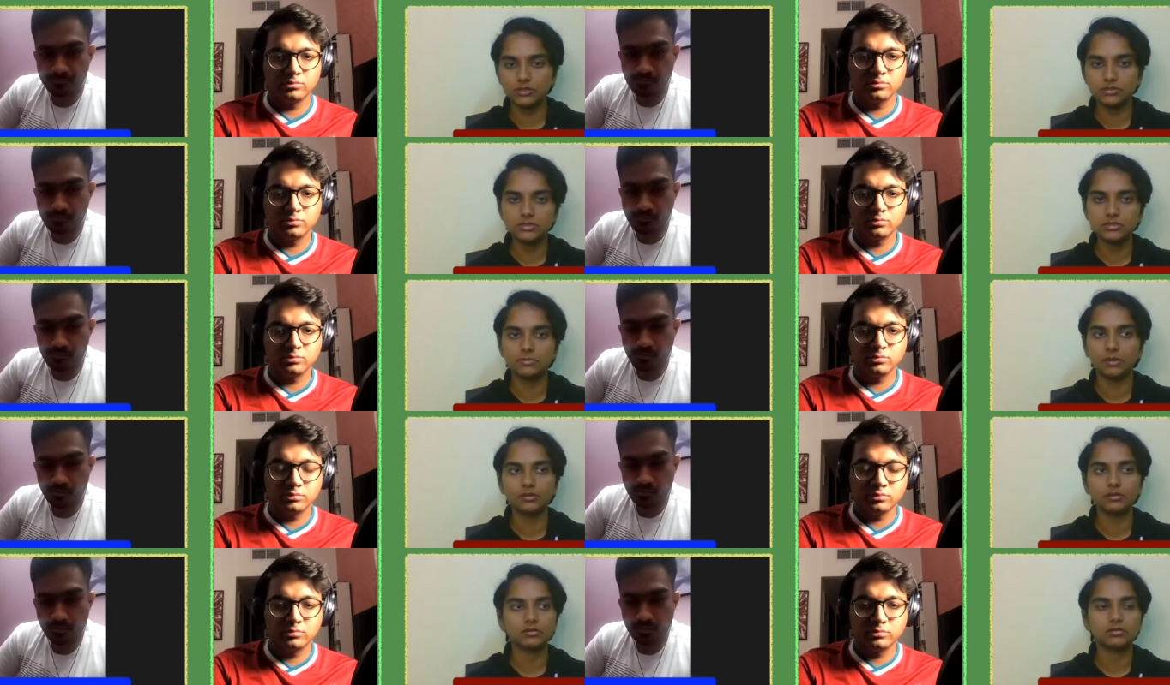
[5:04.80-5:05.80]
Speaker 1: changes,
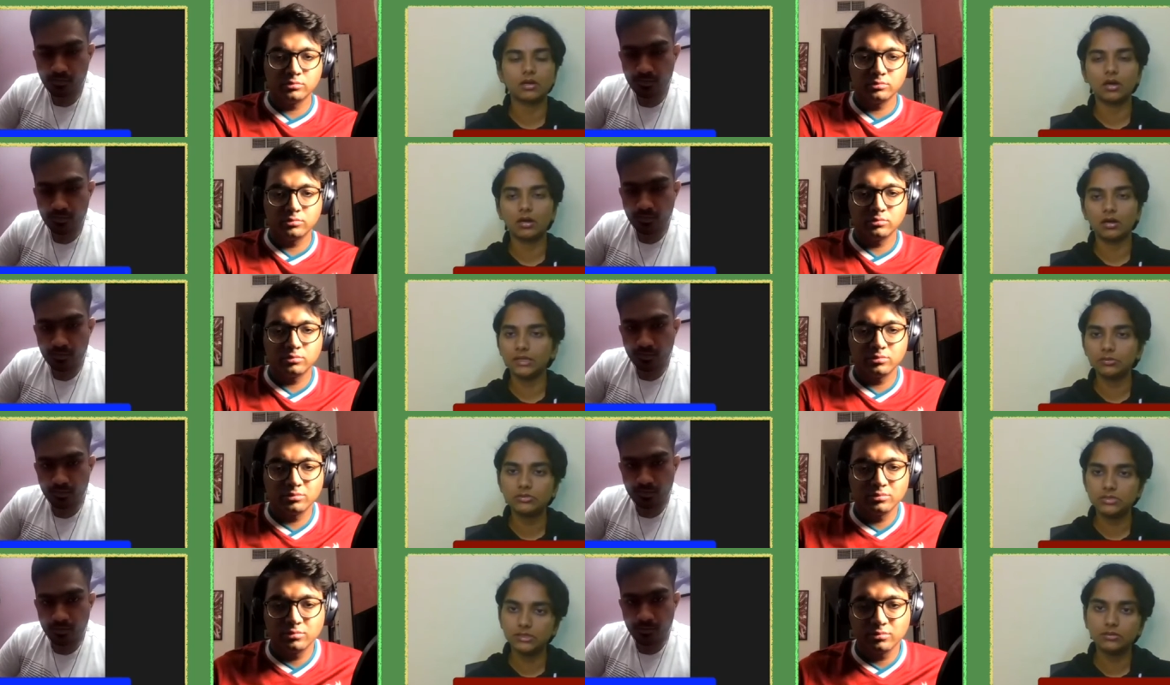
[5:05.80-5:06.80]
but uh, I
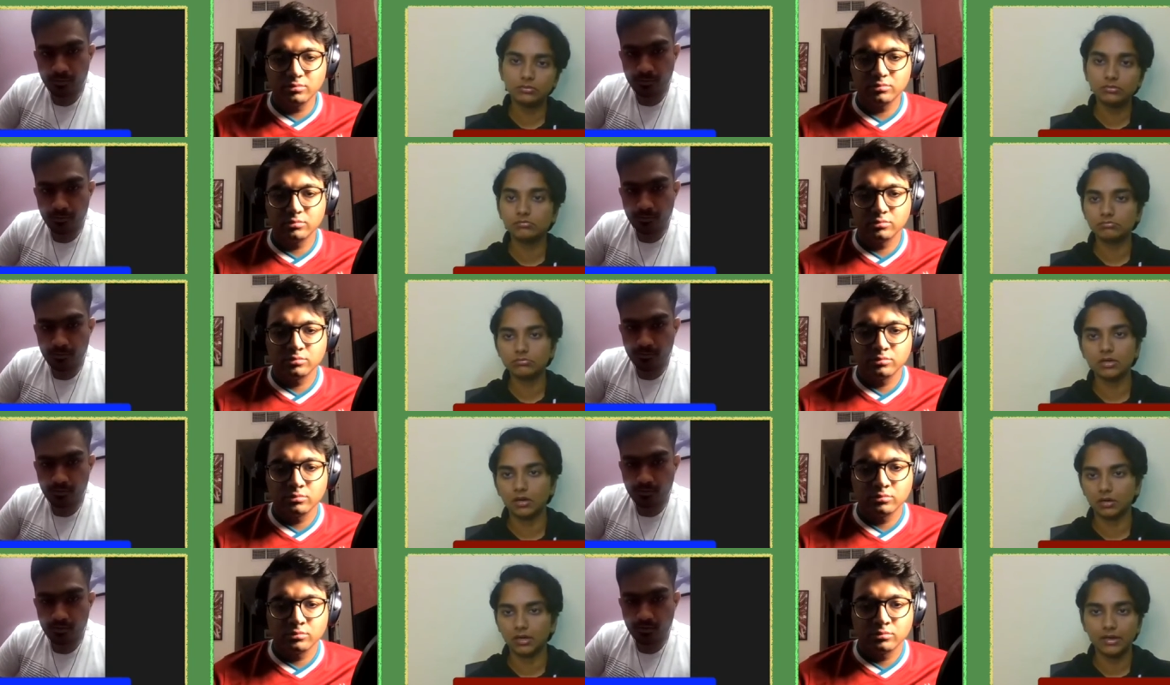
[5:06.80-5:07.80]
don't see
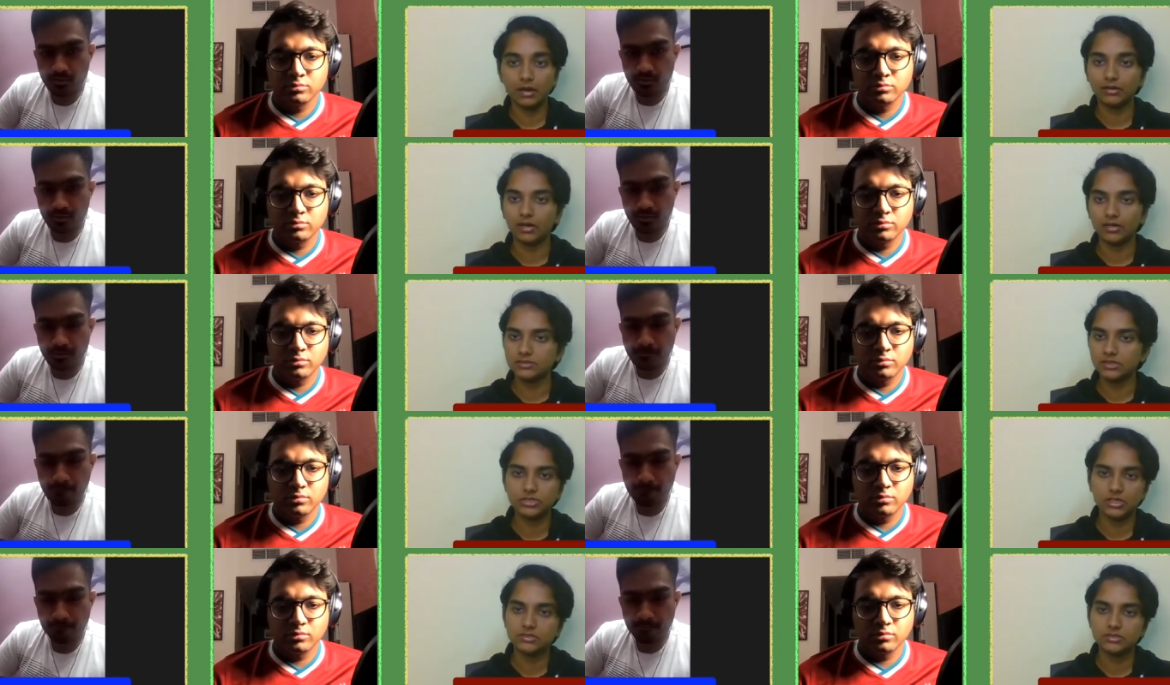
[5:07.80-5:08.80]
uh, a, a
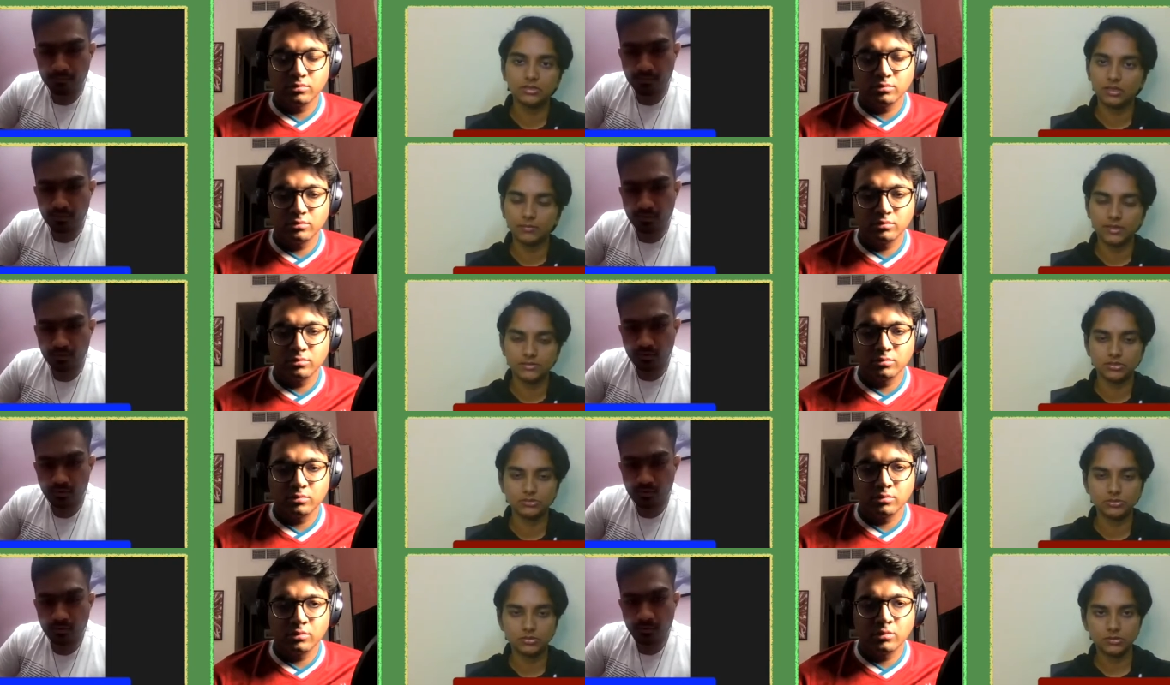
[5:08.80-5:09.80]
drastic change in the team as
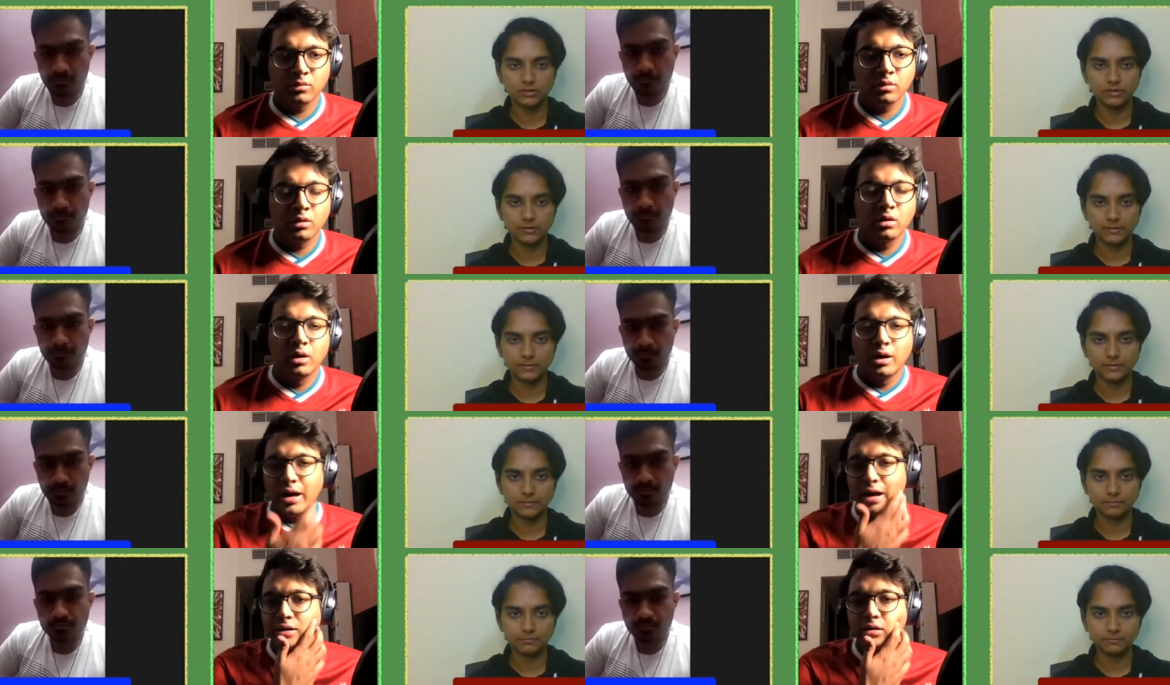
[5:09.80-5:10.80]
such.
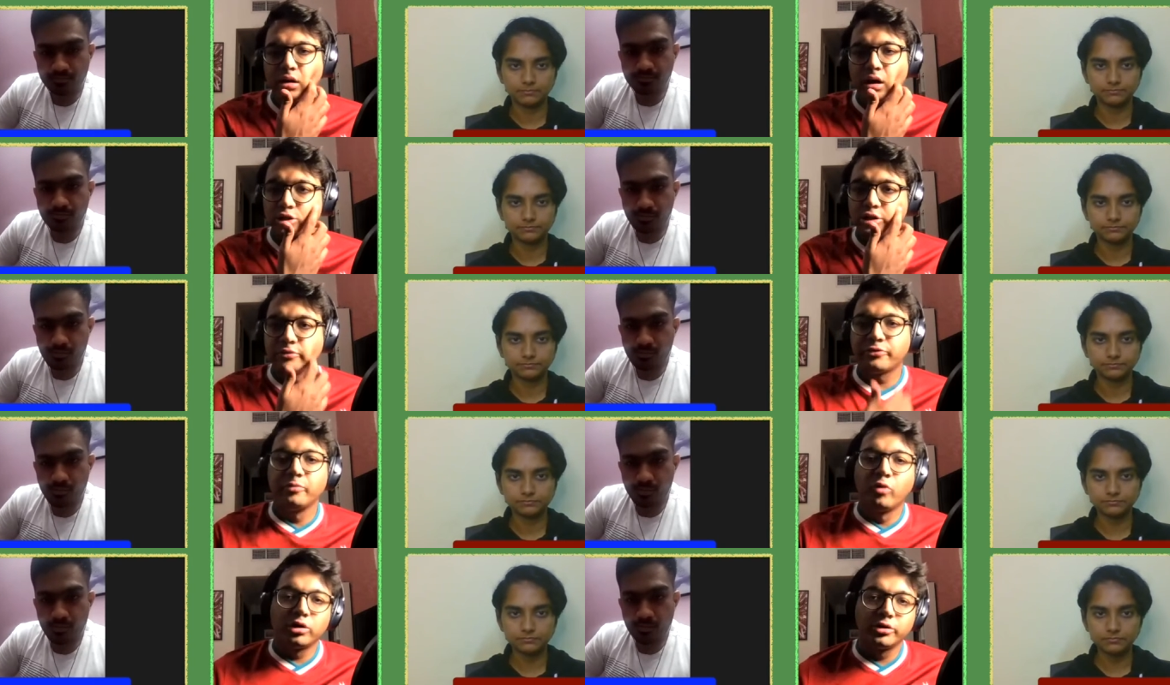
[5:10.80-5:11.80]
Speaker 2: And Akshay,
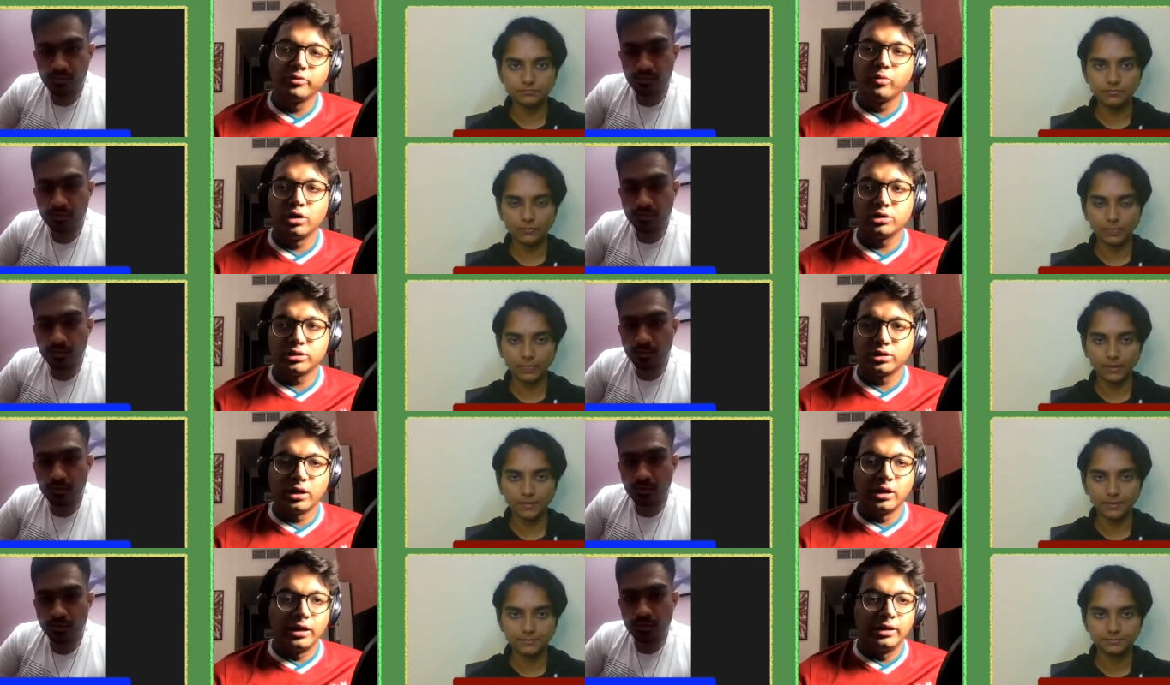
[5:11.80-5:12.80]
from what you've watched
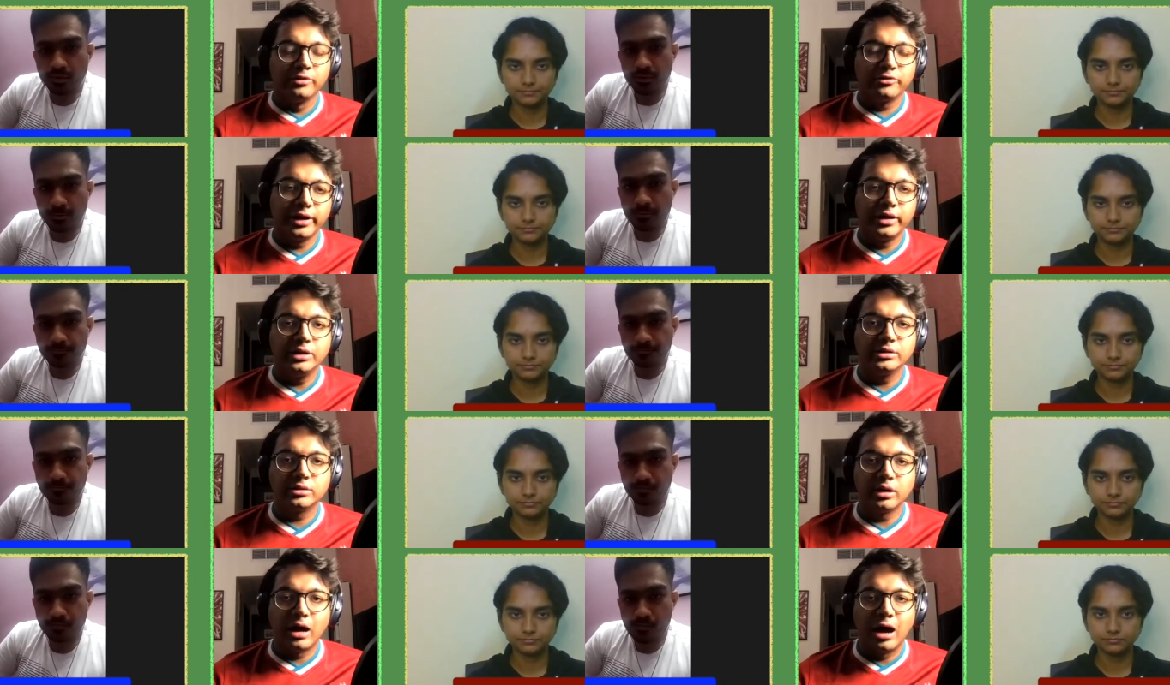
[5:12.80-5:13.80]
in the
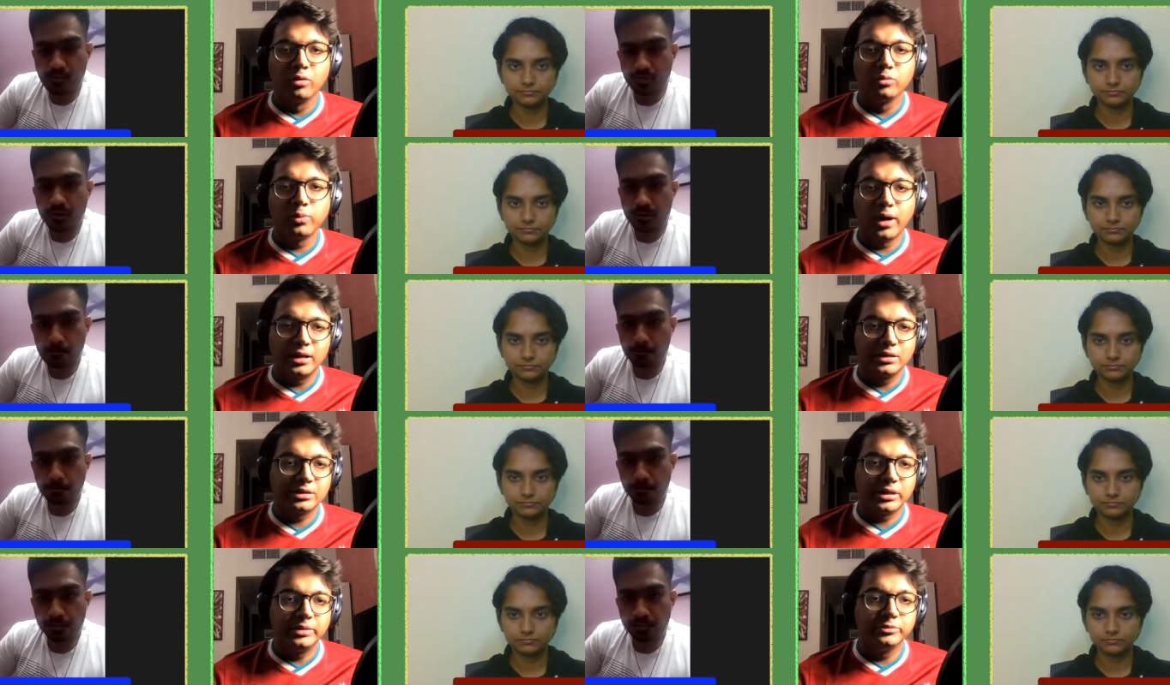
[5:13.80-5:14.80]
friendlies, how well has
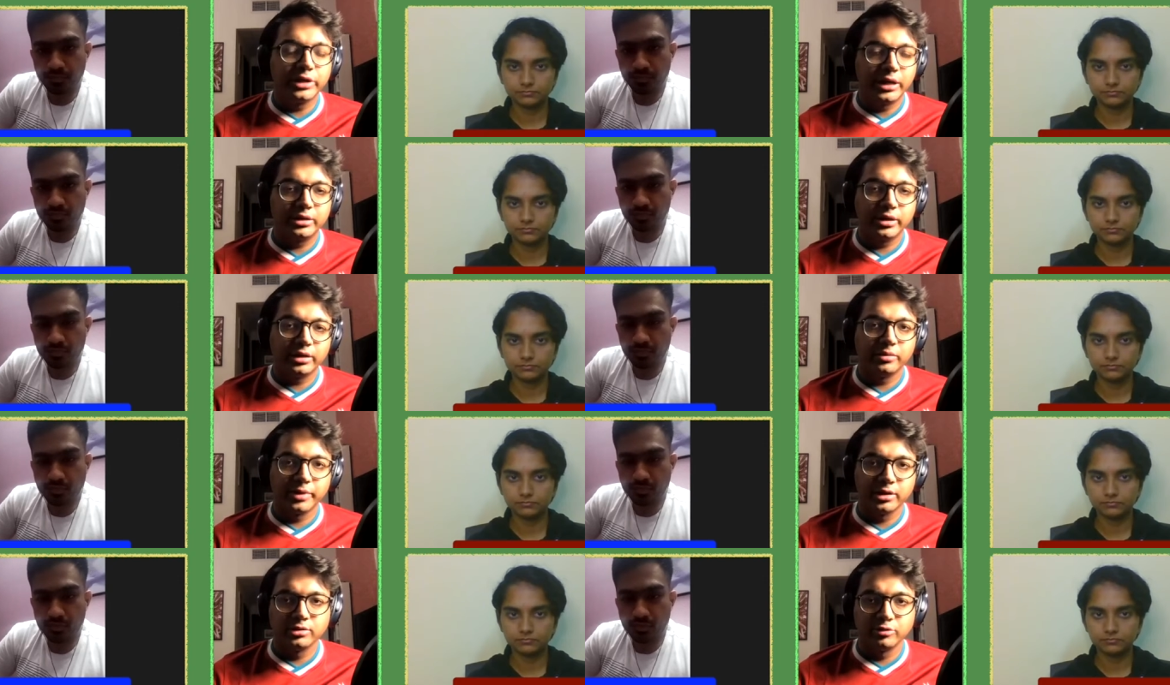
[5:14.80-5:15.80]
the team gelled together?
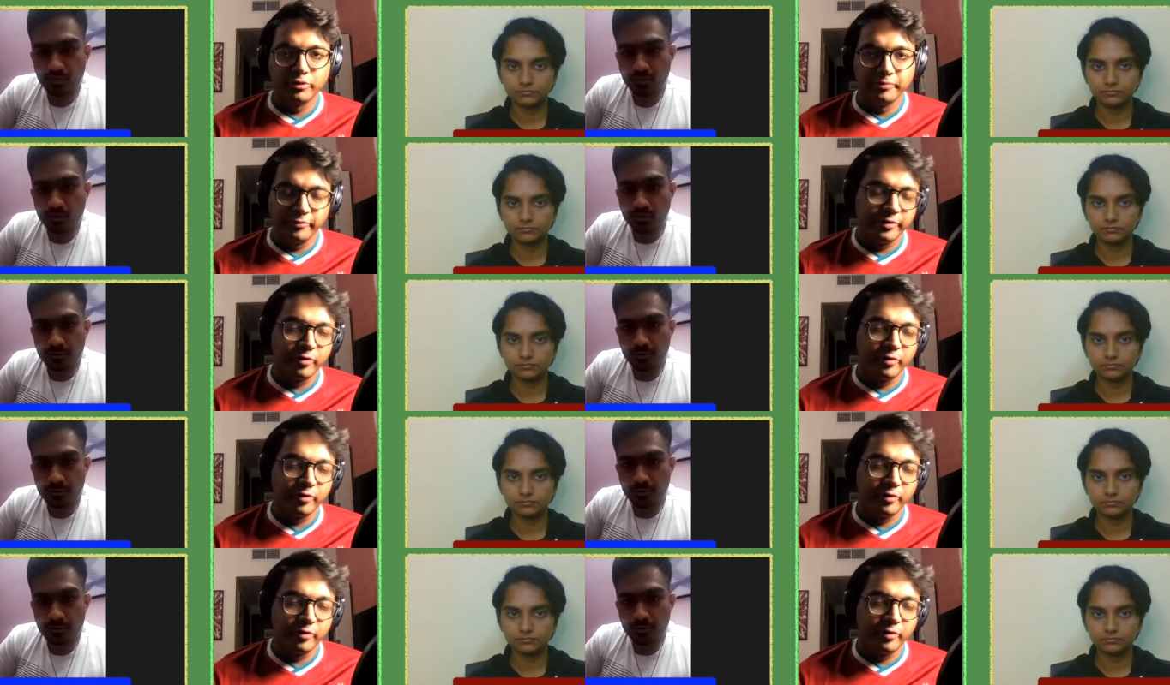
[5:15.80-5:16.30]
Because you, we've